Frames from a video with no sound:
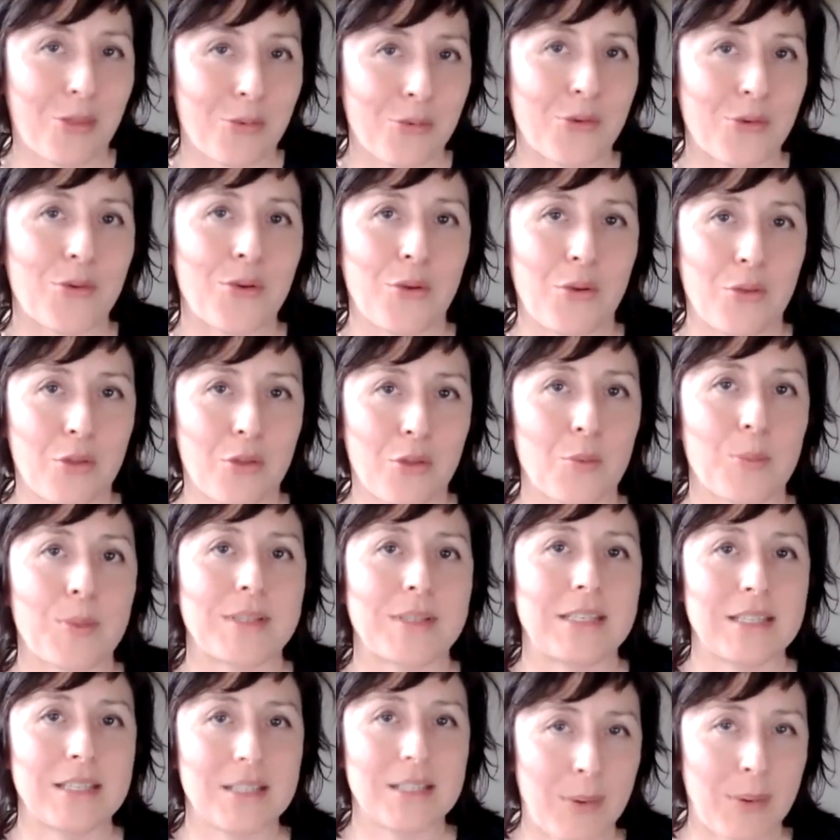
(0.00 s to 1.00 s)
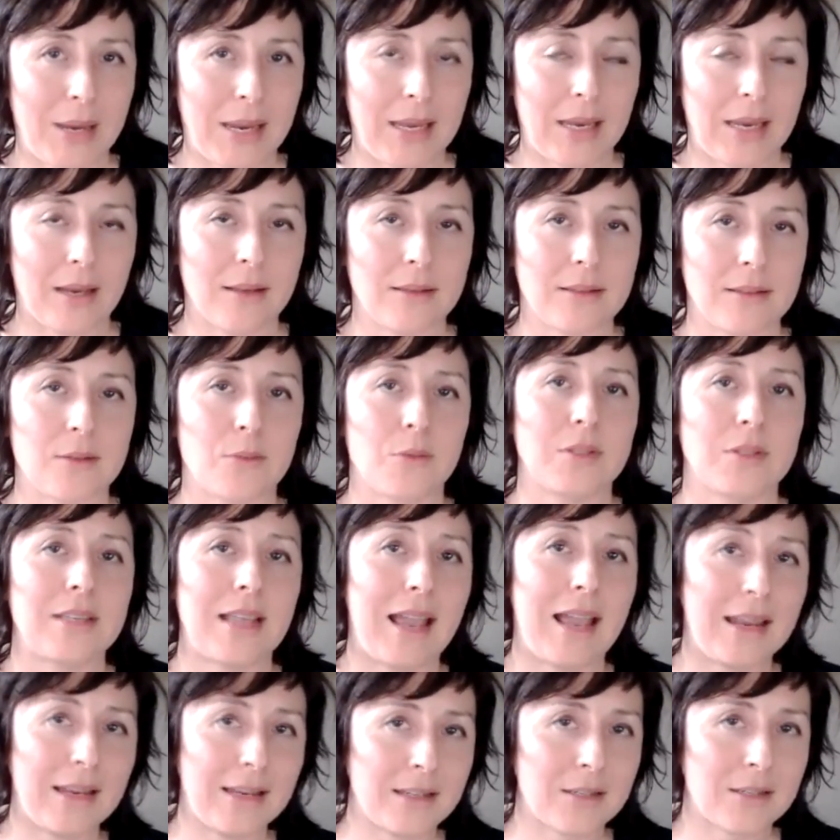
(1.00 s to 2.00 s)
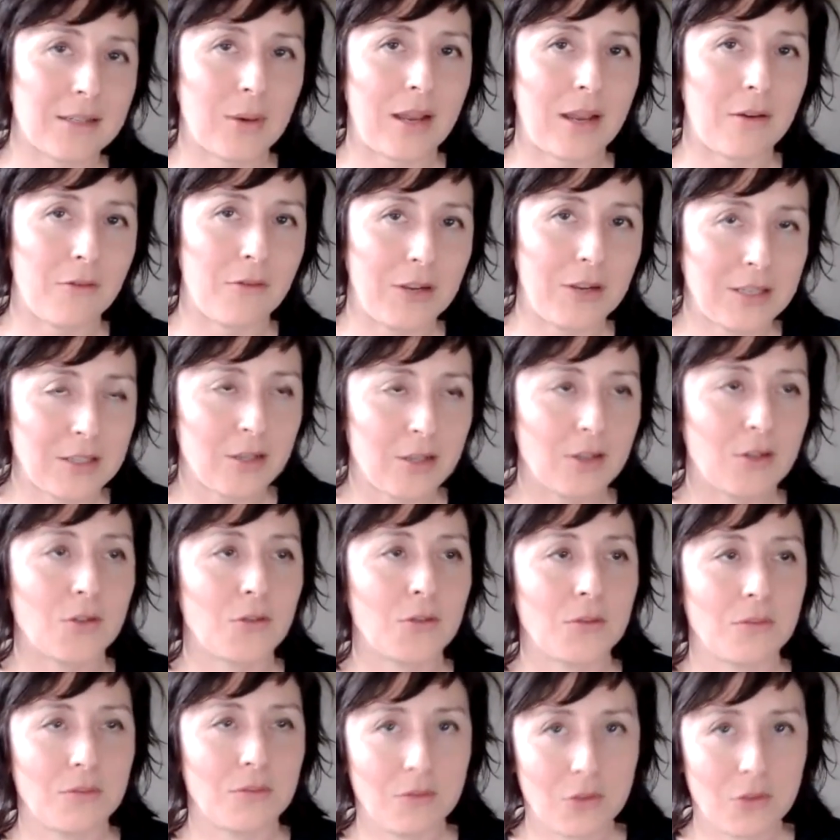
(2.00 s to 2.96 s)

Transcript: through through participating because it was adding to our research